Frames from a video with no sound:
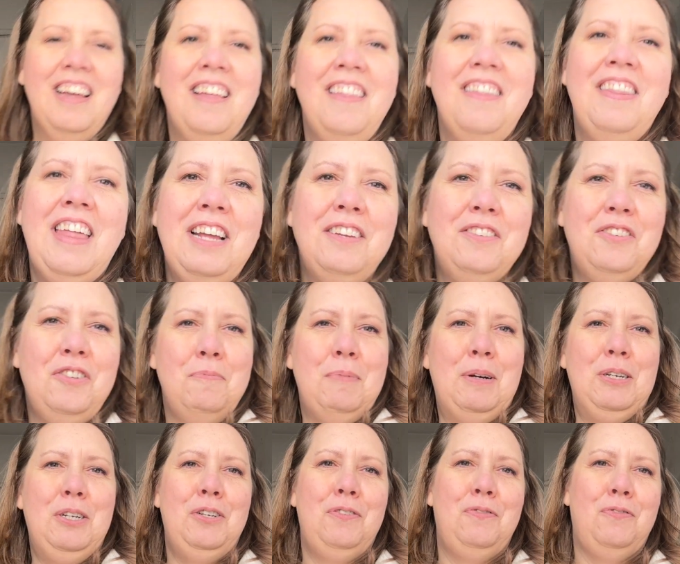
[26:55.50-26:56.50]
Thanks so
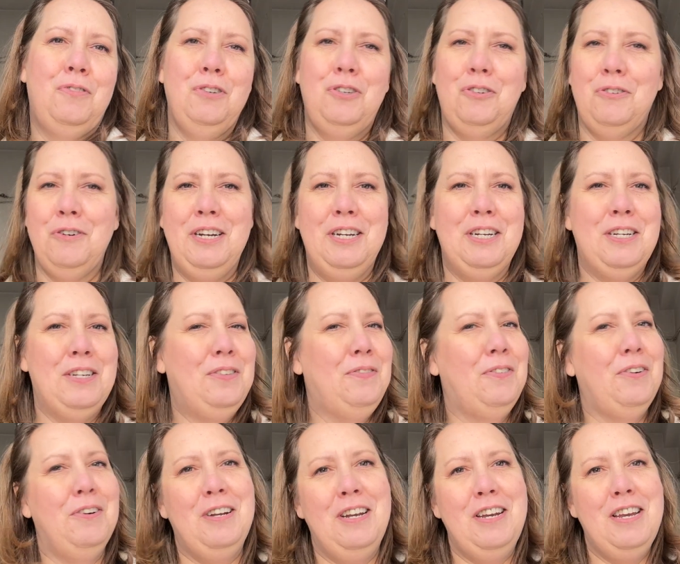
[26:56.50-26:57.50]
much for joining us
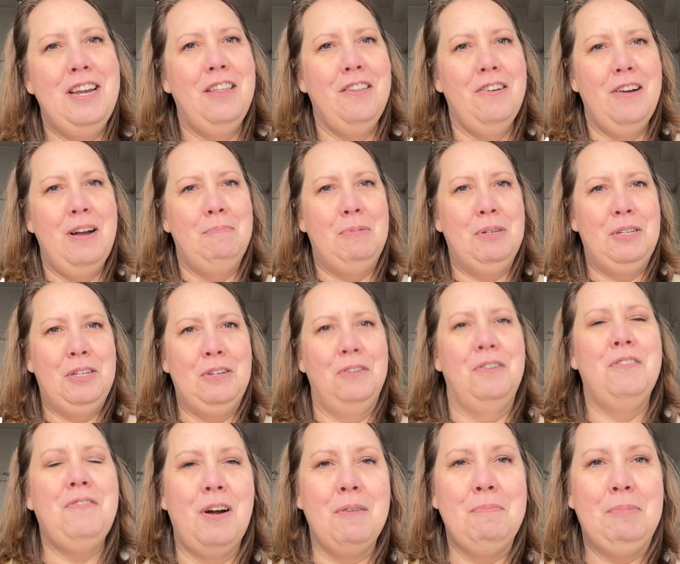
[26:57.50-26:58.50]
for another episode
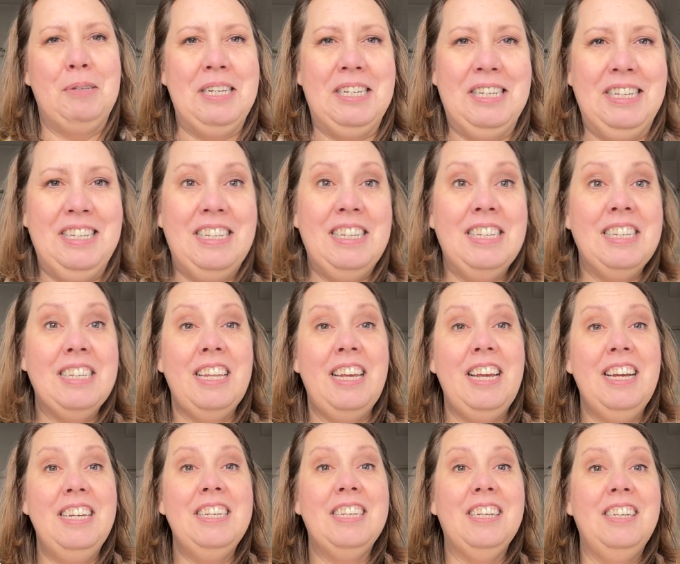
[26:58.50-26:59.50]
of Our Place in Sicily.
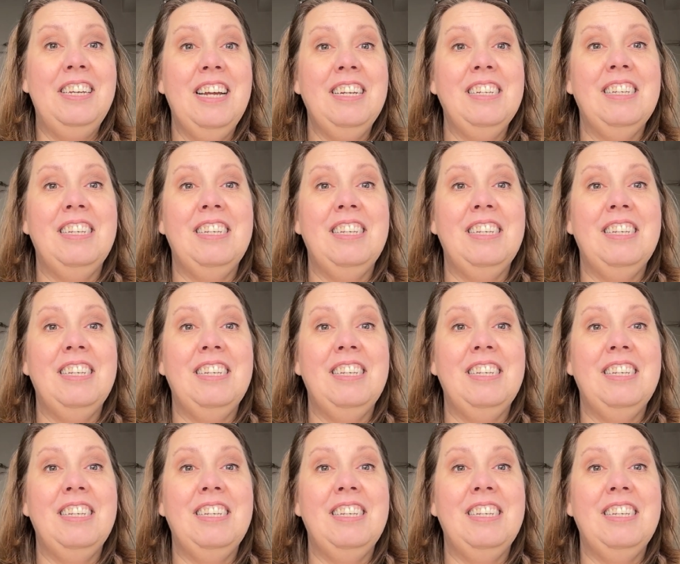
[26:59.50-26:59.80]
Until next